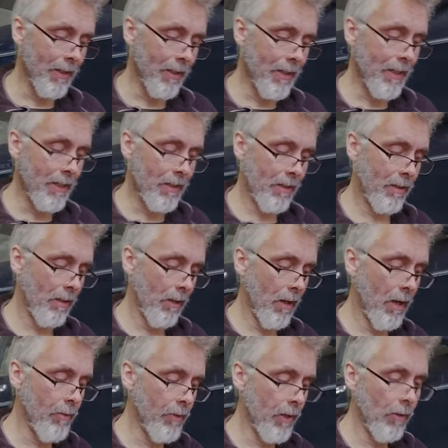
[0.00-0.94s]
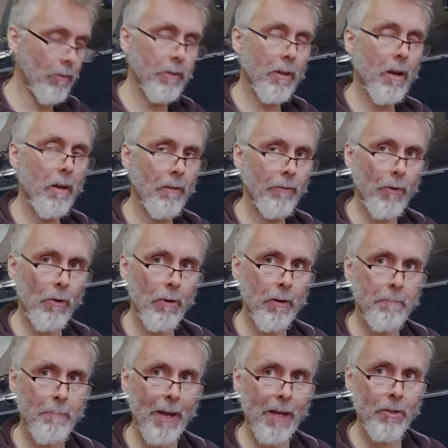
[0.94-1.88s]
least loading on the high
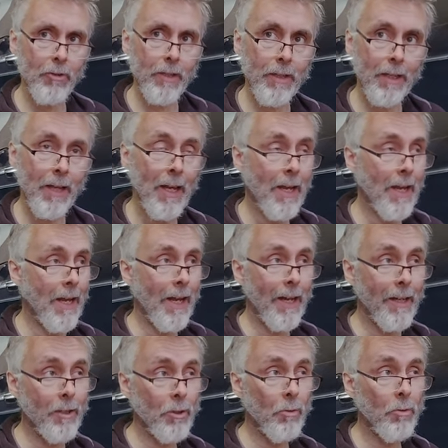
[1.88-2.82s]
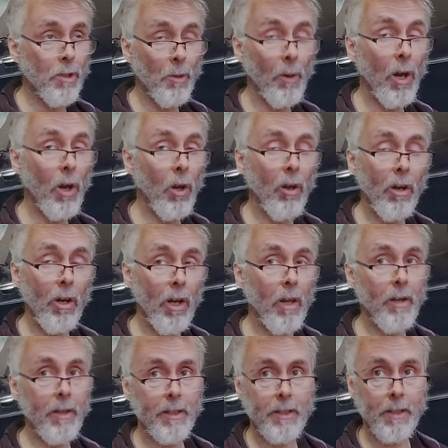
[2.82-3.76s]
voltage battery. And it's also a lot
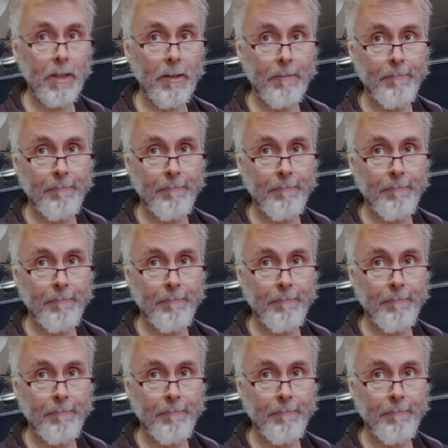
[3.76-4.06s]
lighter.